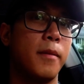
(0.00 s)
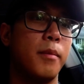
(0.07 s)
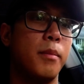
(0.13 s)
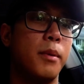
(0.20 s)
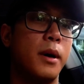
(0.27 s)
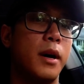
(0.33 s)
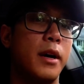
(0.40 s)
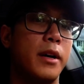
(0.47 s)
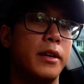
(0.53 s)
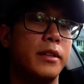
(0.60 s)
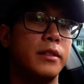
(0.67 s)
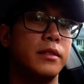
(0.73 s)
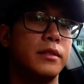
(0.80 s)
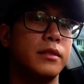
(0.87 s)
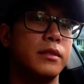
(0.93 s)
but
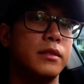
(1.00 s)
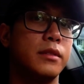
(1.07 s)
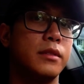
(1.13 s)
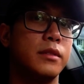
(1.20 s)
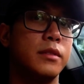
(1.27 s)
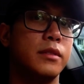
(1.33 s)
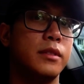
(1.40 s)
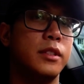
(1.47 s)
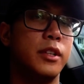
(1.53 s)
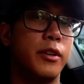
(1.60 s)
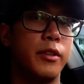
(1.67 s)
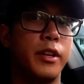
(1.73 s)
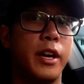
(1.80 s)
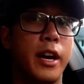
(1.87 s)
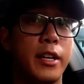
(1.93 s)

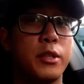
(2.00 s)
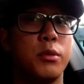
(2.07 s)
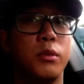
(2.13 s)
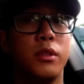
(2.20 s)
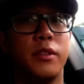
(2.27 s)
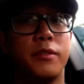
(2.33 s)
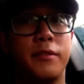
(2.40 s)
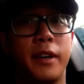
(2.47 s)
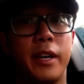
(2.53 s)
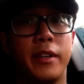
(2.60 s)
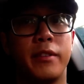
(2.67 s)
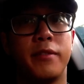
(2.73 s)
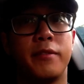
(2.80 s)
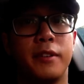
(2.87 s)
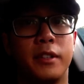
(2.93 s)
the actual
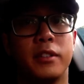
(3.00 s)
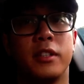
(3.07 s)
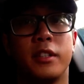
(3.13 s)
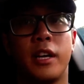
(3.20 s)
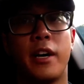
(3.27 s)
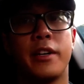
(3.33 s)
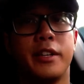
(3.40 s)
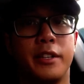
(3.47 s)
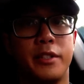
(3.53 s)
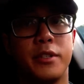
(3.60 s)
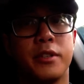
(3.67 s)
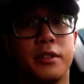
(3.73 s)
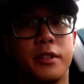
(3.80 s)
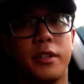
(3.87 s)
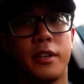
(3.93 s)
event felt a lot
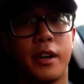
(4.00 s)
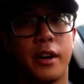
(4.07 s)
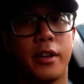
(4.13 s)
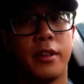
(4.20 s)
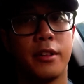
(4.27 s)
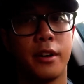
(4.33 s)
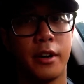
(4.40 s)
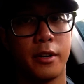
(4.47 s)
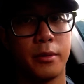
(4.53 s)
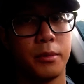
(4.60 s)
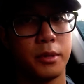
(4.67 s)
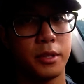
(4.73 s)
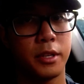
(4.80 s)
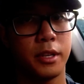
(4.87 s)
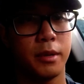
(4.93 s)
easier than I thought it
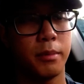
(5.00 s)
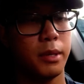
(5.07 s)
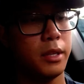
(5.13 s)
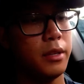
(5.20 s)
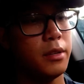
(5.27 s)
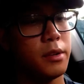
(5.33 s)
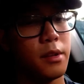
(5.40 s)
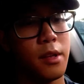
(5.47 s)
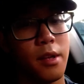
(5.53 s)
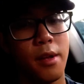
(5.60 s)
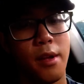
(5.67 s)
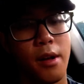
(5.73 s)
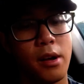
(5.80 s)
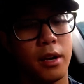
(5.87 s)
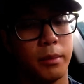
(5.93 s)
was gonna be.
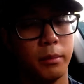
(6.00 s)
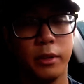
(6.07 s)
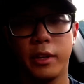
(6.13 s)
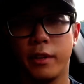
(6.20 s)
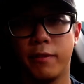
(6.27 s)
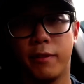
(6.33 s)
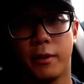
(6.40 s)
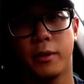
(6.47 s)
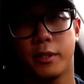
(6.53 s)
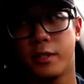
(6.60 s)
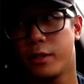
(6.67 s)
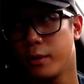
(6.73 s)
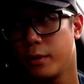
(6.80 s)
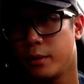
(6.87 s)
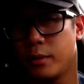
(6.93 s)
I'm looking forward
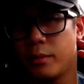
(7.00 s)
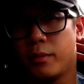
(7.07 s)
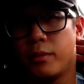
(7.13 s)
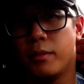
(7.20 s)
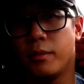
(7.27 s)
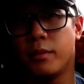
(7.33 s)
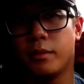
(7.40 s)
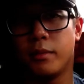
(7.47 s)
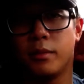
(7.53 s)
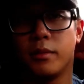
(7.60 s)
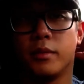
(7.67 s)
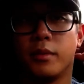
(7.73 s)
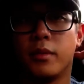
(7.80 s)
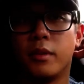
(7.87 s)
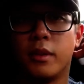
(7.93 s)
to
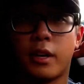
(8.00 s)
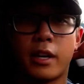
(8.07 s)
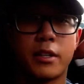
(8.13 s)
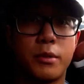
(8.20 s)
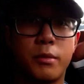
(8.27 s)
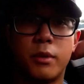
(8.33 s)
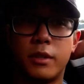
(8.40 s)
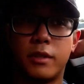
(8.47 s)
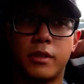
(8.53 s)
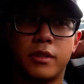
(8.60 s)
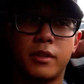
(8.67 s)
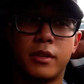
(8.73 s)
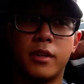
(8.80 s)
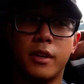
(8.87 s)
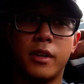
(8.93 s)
the next
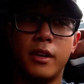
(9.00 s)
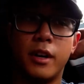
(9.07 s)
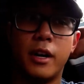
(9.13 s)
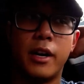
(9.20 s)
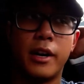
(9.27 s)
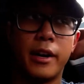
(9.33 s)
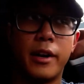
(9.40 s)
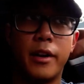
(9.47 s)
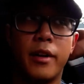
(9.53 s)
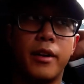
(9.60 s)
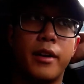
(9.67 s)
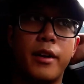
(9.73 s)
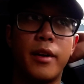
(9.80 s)
ones. I